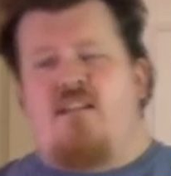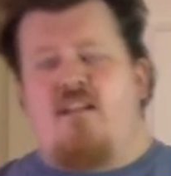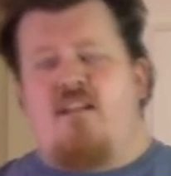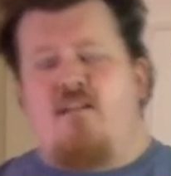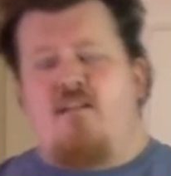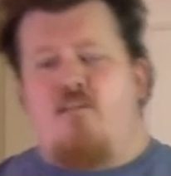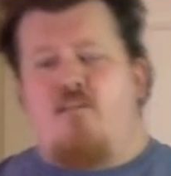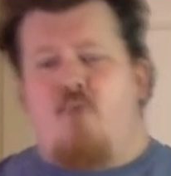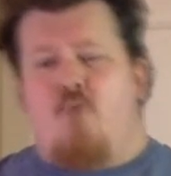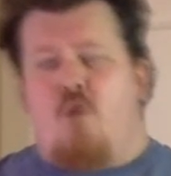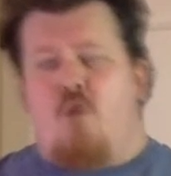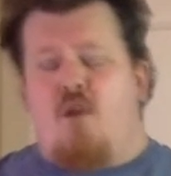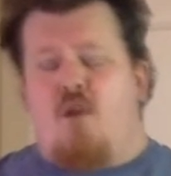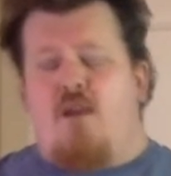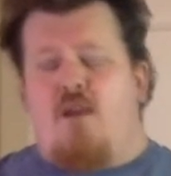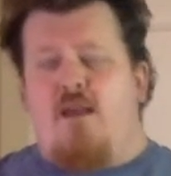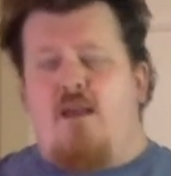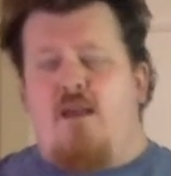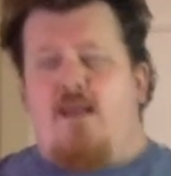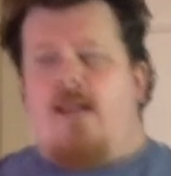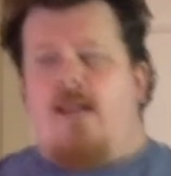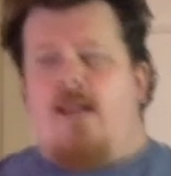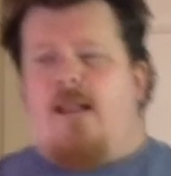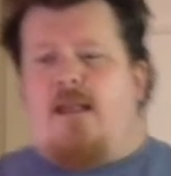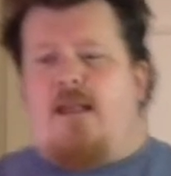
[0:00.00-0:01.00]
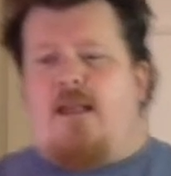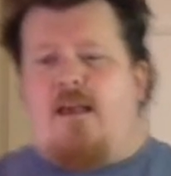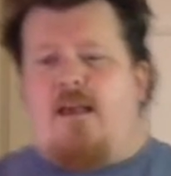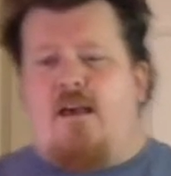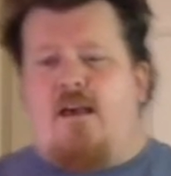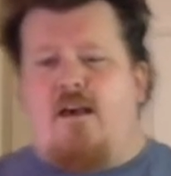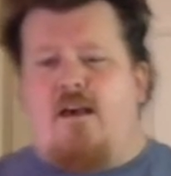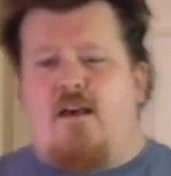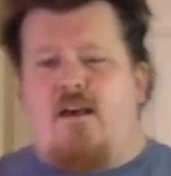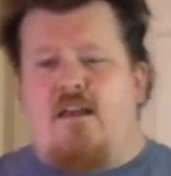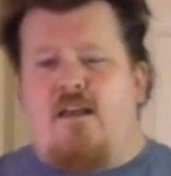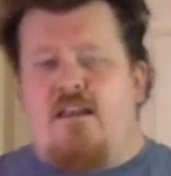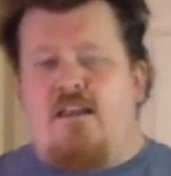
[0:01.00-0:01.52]
more
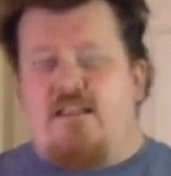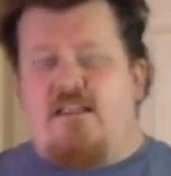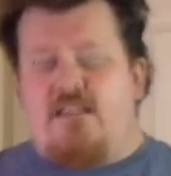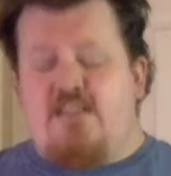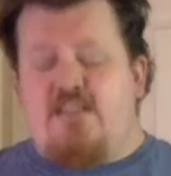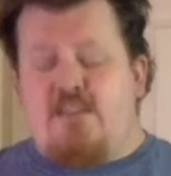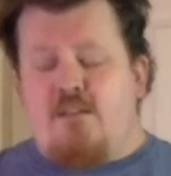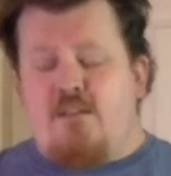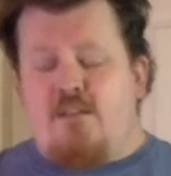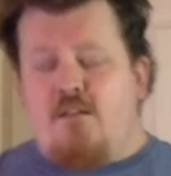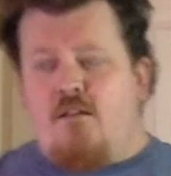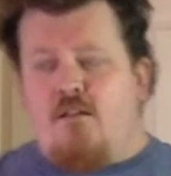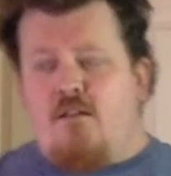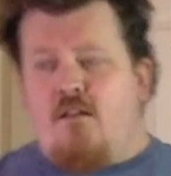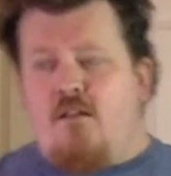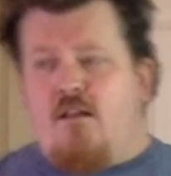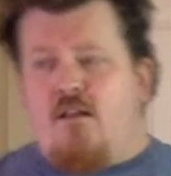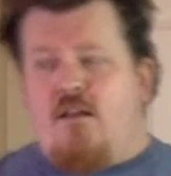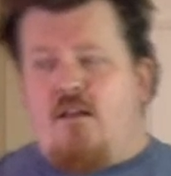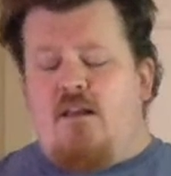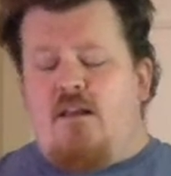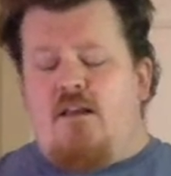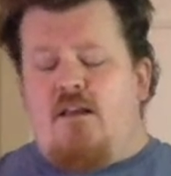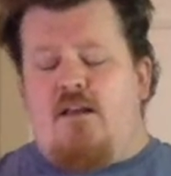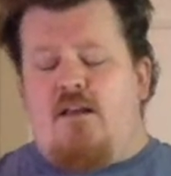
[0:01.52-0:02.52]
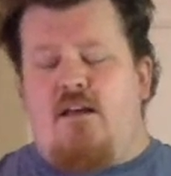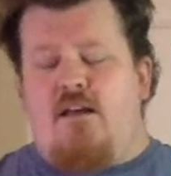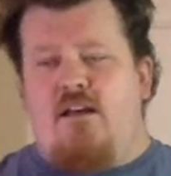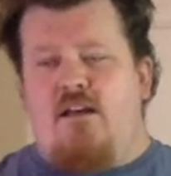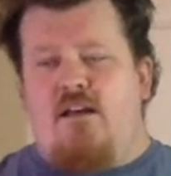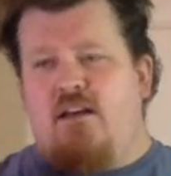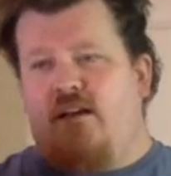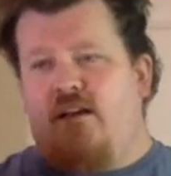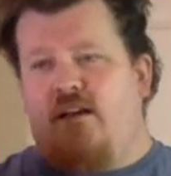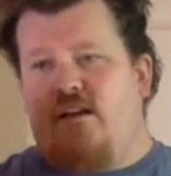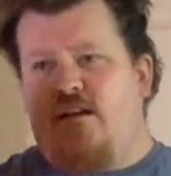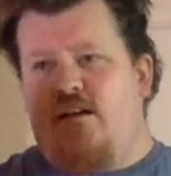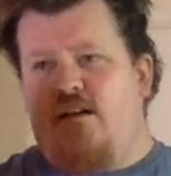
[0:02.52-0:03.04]
until
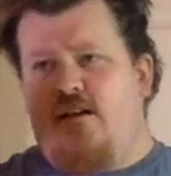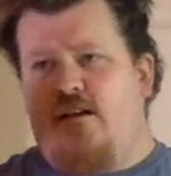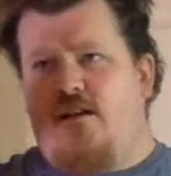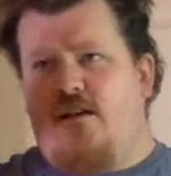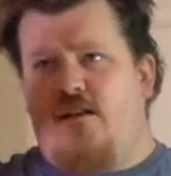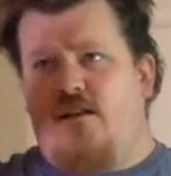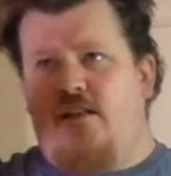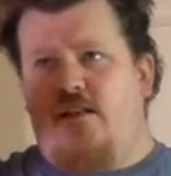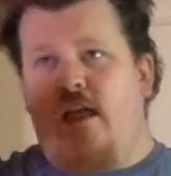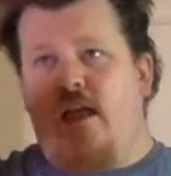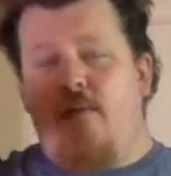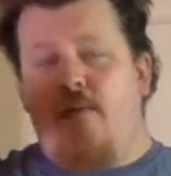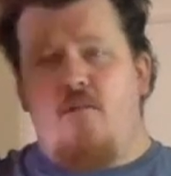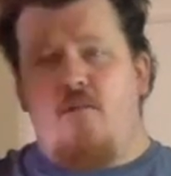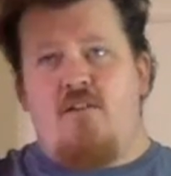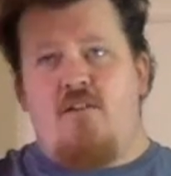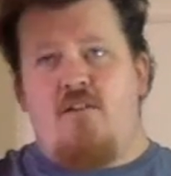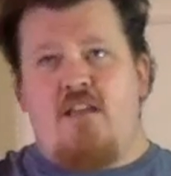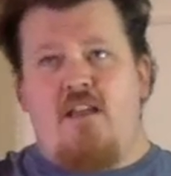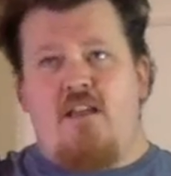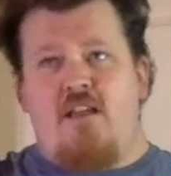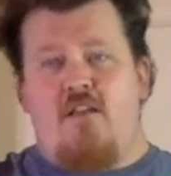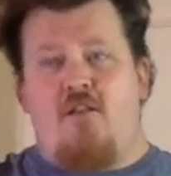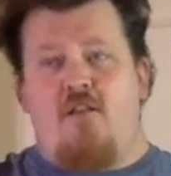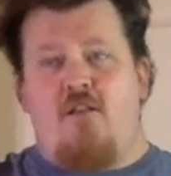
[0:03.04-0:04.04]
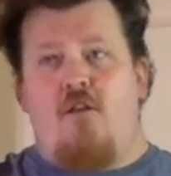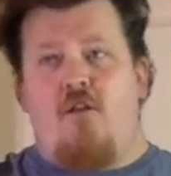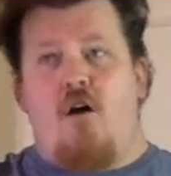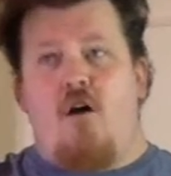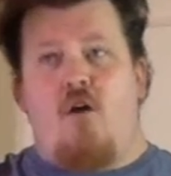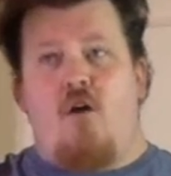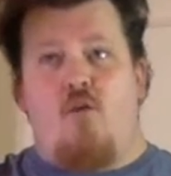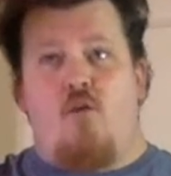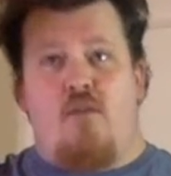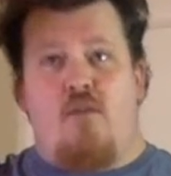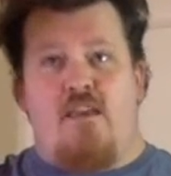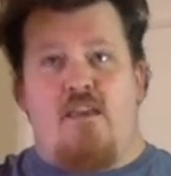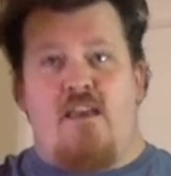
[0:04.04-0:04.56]
Labor Day long
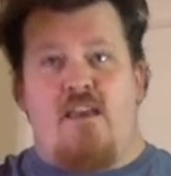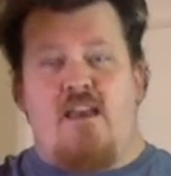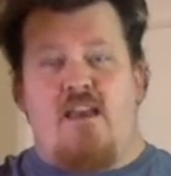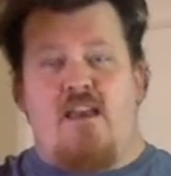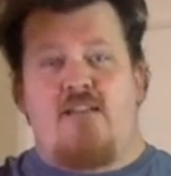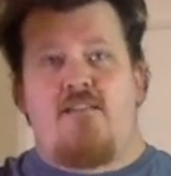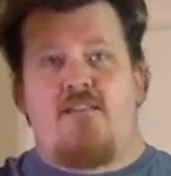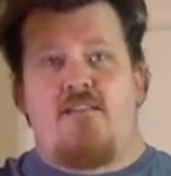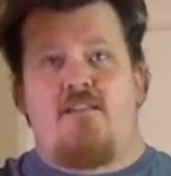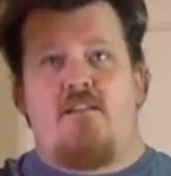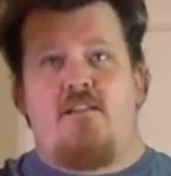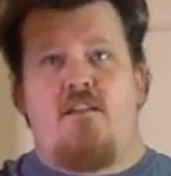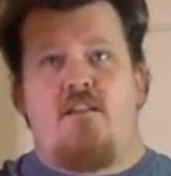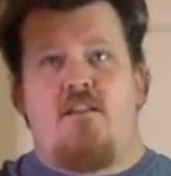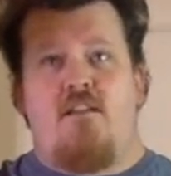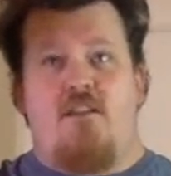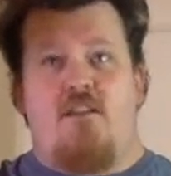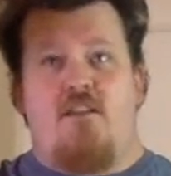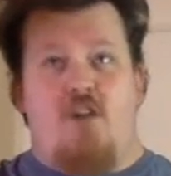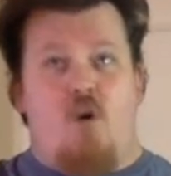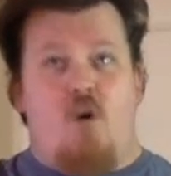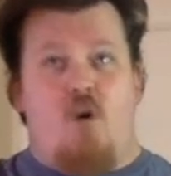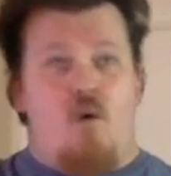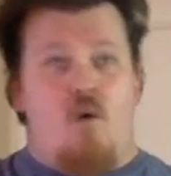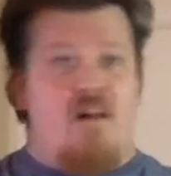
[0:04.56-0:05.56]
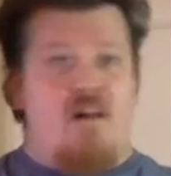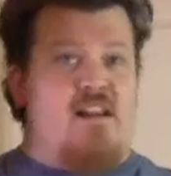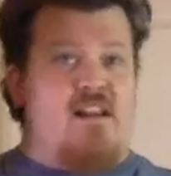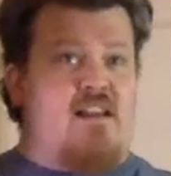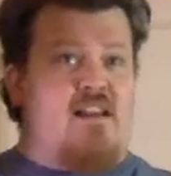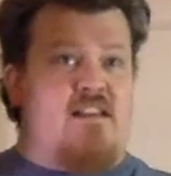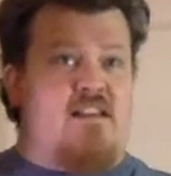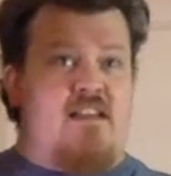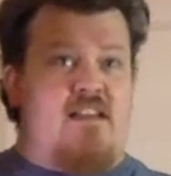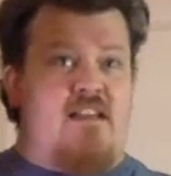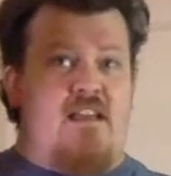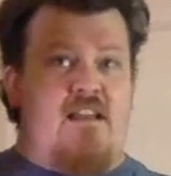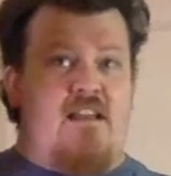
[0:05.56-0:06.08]
weekend. You know what I
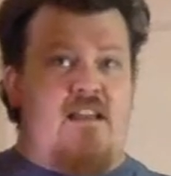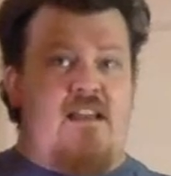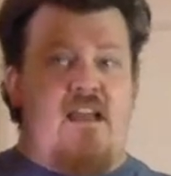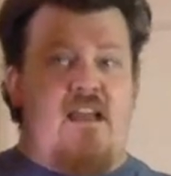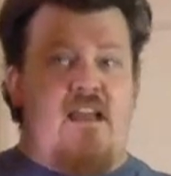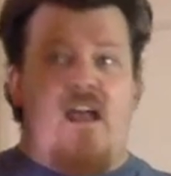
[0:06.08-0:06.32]
did?